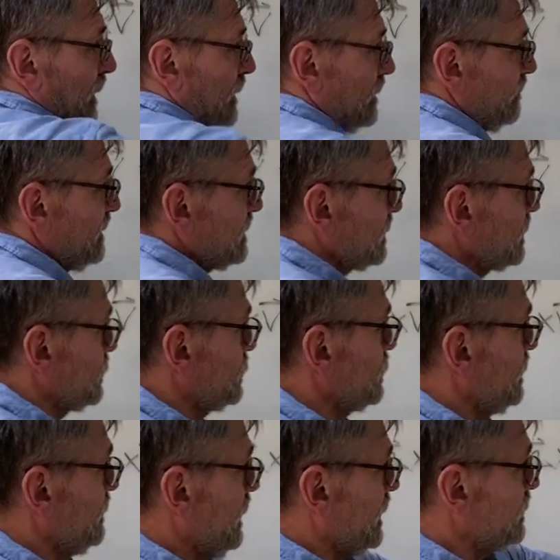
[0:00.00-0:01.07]
viscous
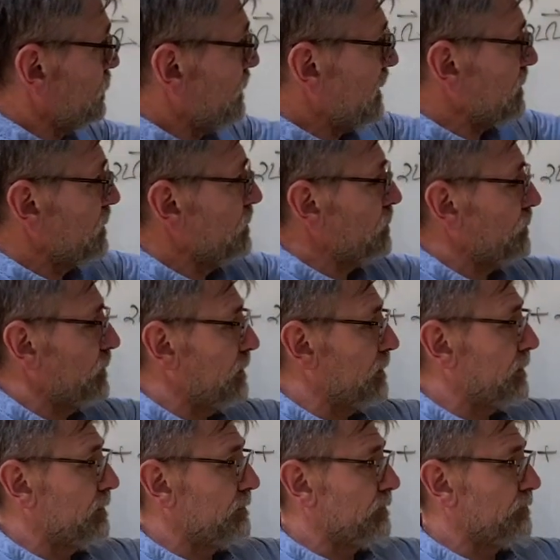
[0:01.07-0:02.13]
stresses, or the
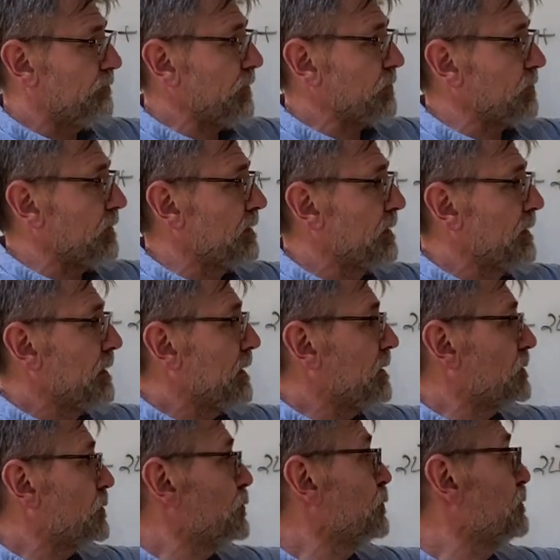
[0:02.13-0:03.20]
friction, is
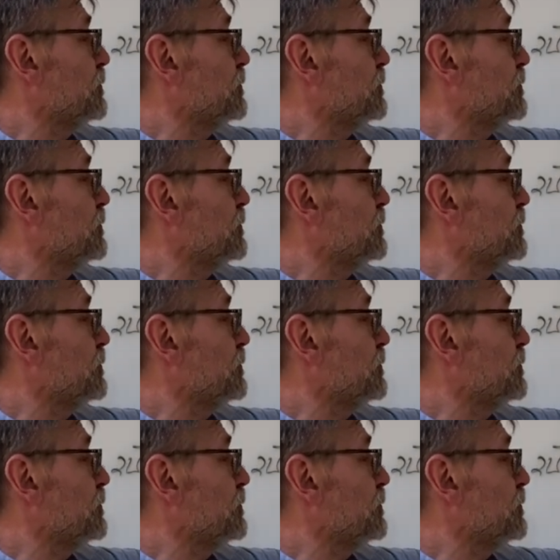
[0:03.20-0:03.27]
assumed